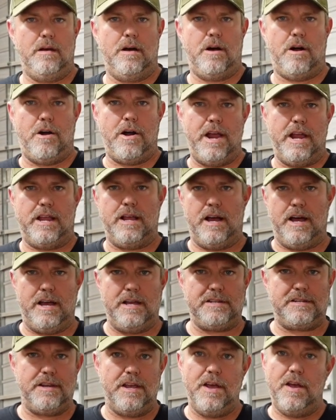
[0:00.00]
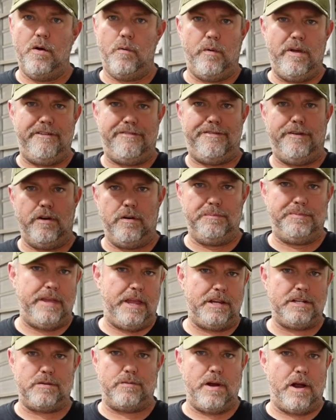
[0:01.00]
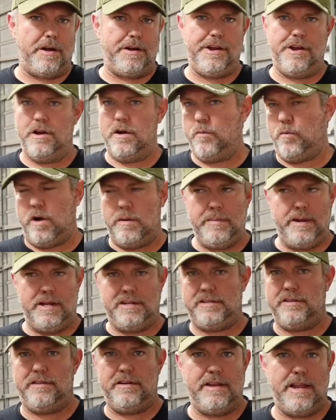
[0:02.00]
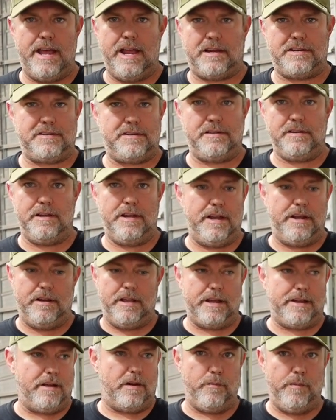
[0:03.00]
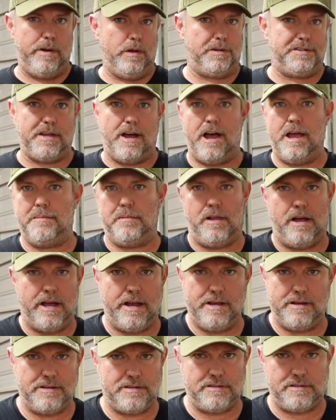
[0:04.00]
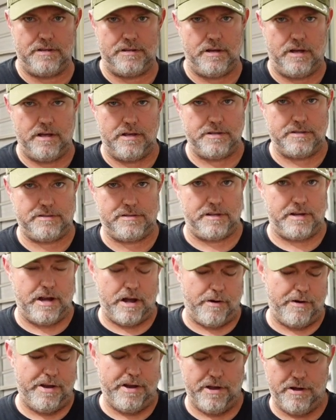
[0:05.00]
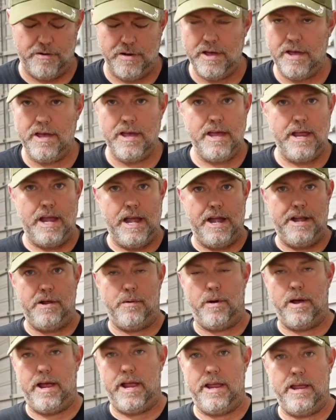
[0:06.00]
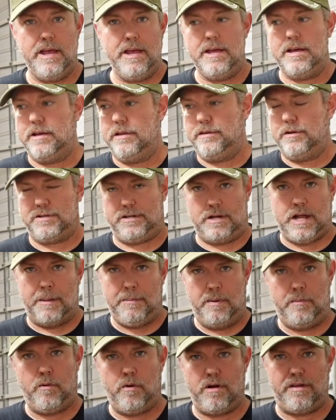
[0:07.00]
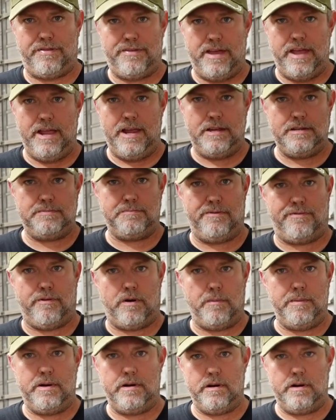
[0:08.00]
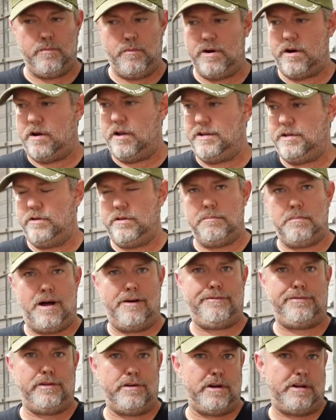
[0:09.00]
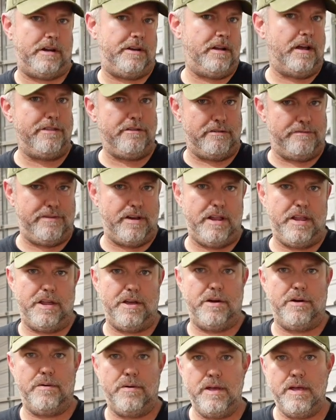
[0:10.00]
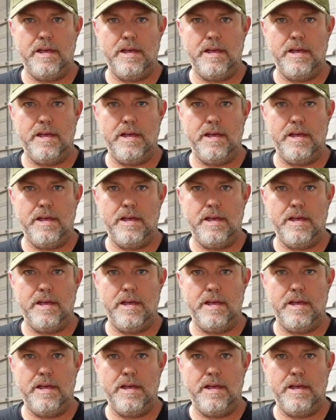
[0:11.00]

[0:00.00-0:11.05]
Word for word: All right, guys, we film things around here one minute to the next in like a real timeline uh, scenario. Anyway, there's a couple more things before we're gonna, we're gonna do the muffler in another video.